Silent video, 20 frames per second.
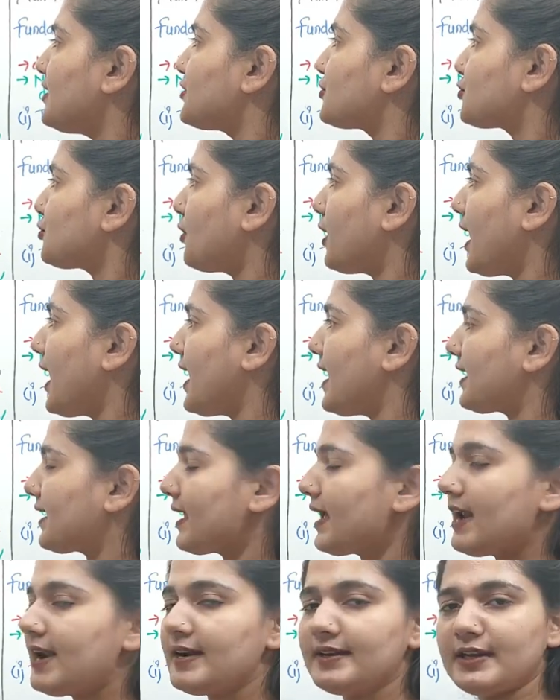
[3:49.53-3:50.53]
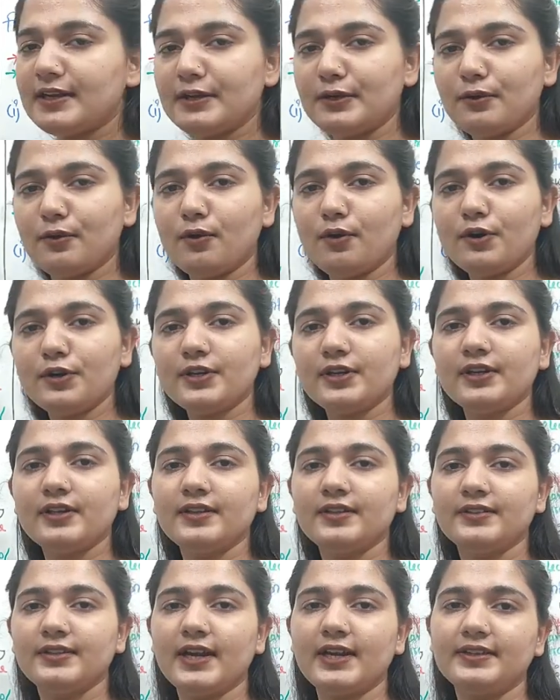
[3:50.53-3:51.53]
so I can denote
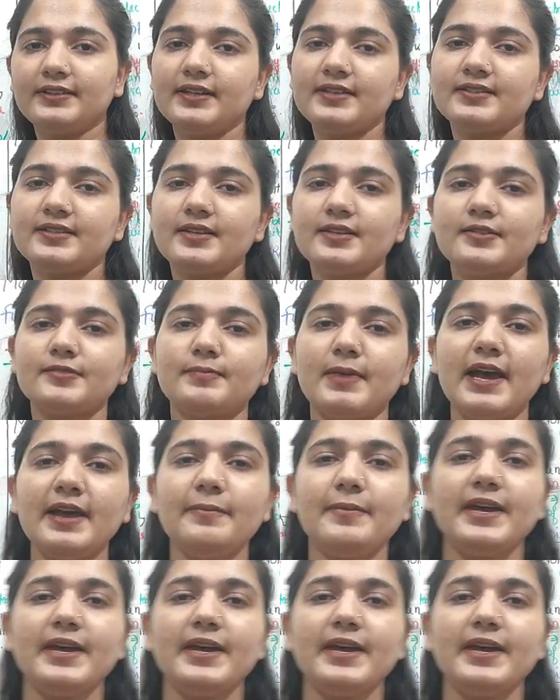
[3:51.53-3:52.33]
that this is my